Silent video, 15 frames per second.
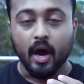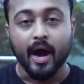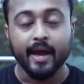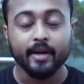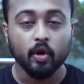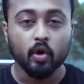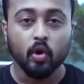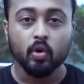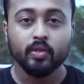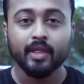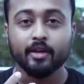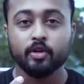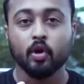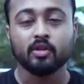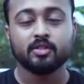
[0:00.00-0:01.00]
I know
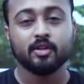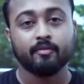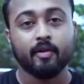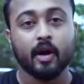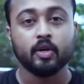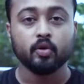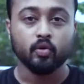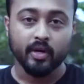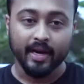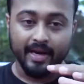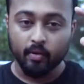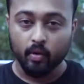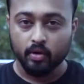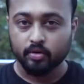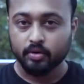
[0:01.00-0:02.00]
that you're someone who
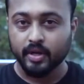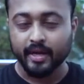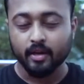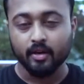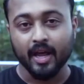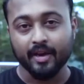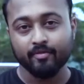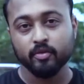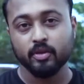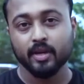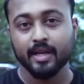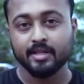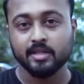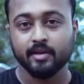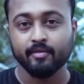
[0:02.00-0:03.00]
really want to take your life to the
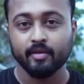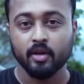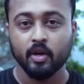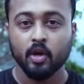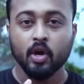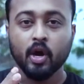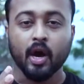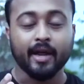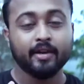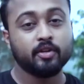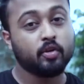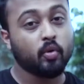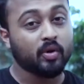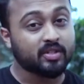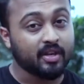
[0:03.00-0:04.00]
next level, and
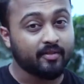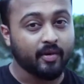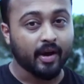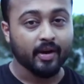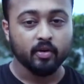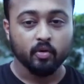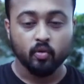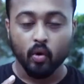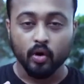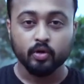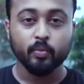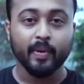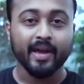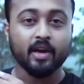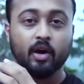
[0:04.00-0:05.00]
you're someone who want
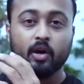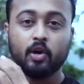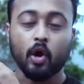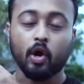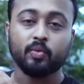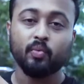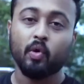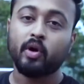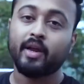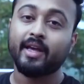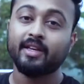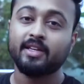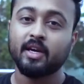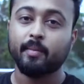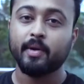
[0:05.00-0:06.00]
to make a lot more
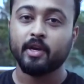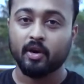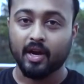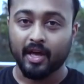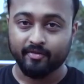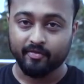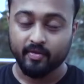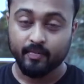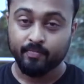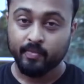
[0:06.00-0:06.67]
income in your life.